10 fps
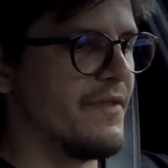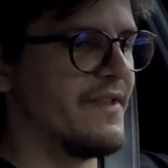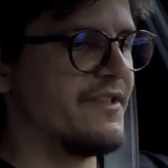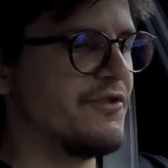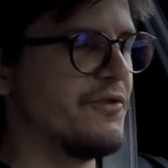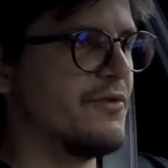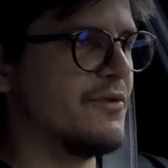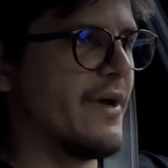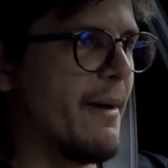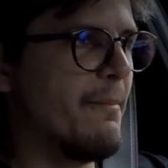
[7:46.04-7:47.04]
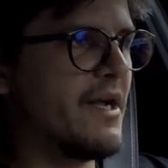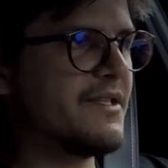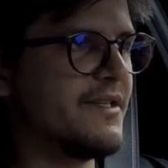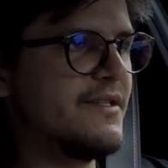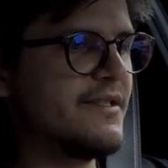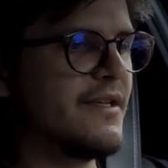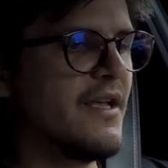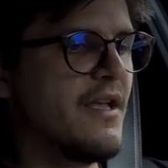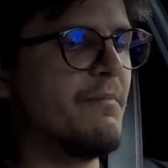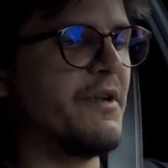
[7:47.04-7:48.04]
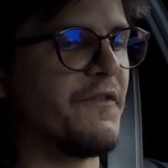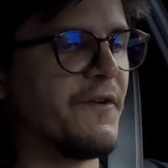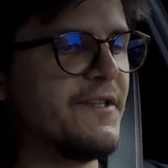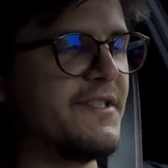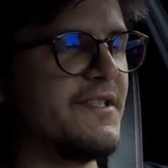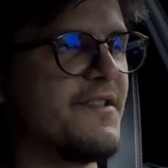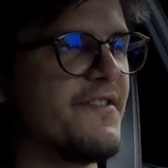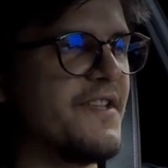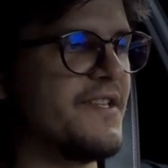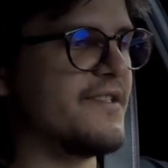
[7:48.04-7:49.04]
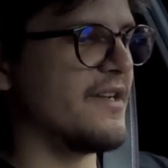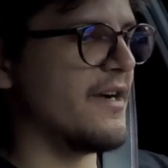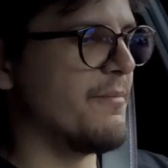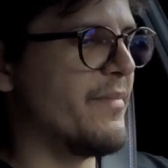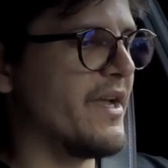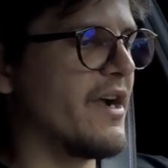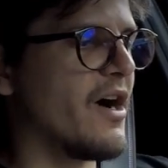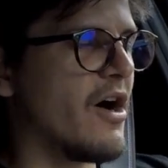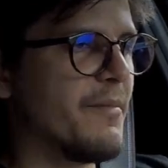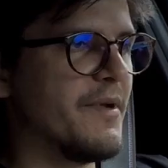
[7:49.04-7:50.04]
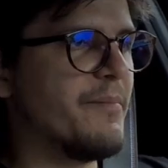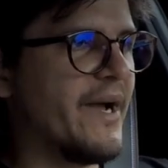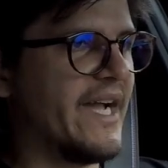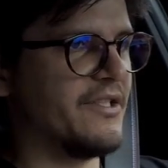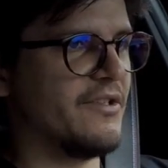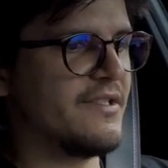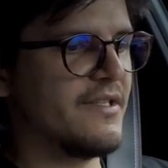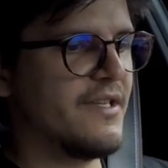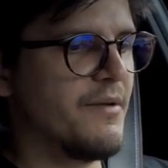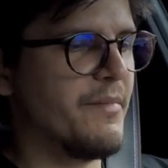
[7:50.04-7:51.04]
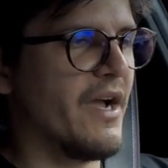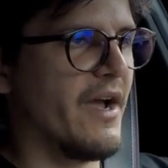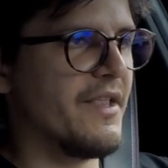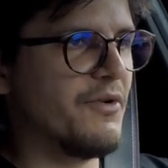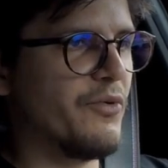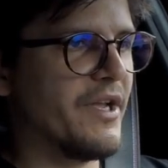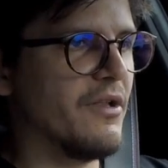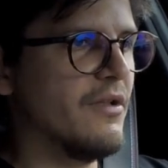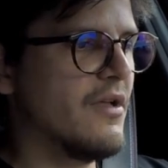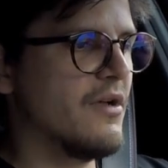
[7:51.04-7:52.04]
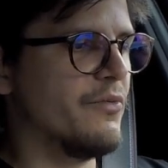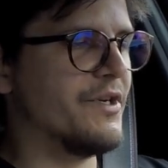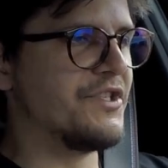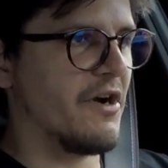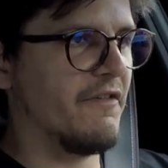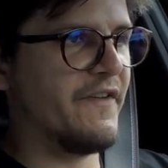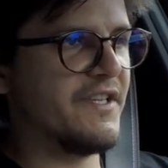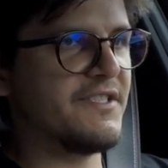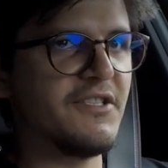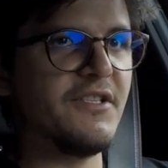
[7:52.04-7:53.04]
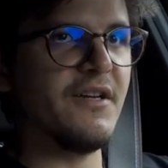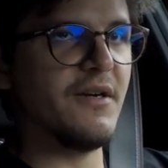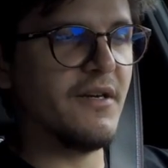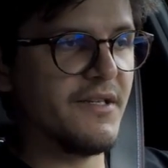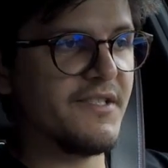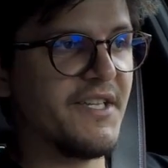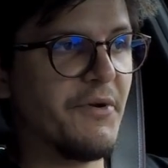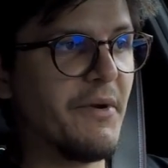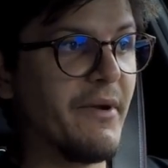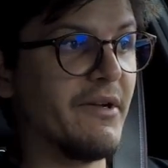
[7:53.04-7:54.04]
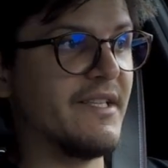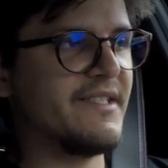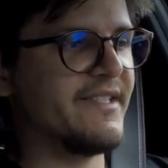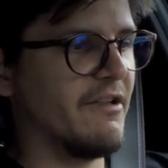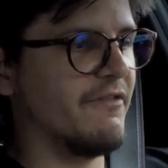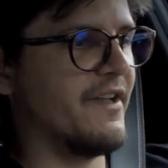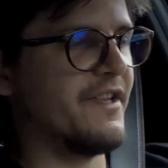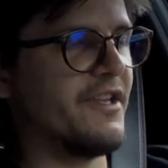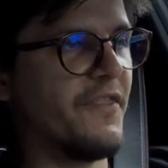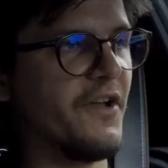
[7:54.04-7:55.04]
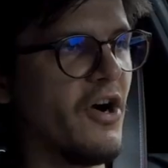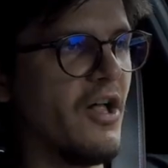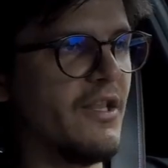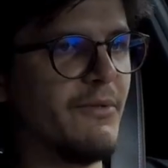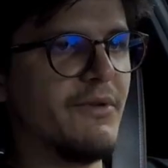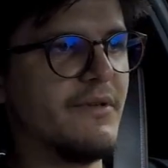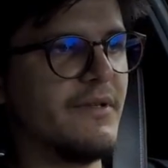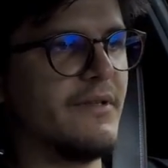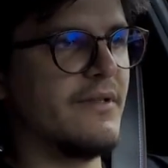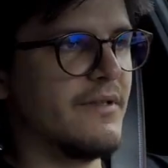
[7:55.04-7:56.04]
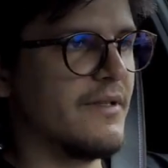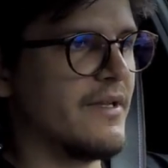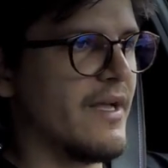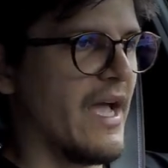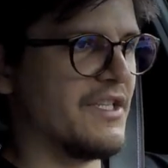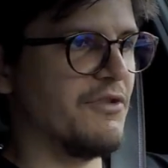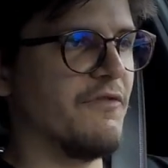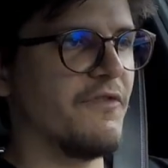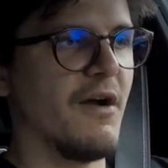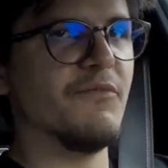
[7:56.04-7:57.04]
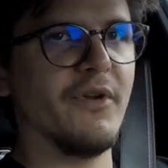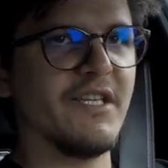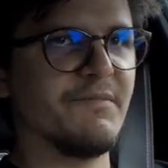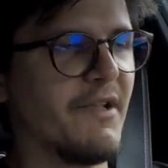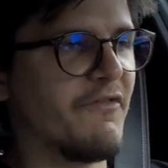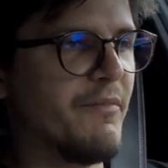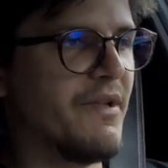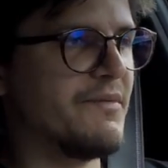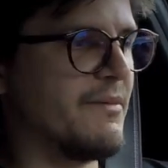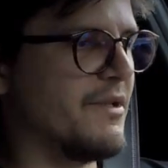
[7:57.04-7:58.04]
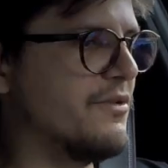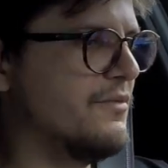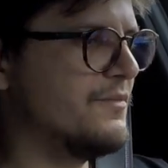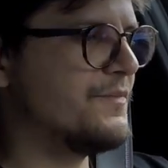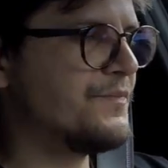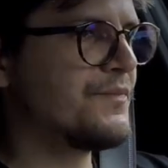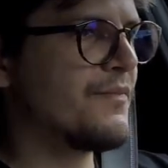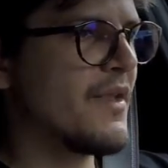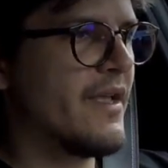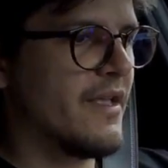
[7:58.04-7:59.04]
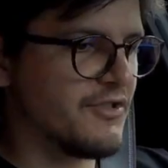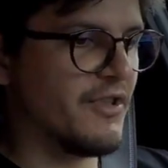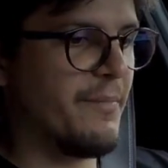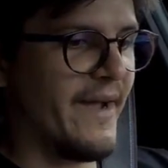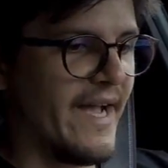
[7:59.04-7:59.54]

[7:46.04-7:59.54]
with the 2 M buttons, but for instance, these big carbon pedals behind the wheel, which are fixed to the steering wheel itself and not the column, as you've come to expect from BMW. So the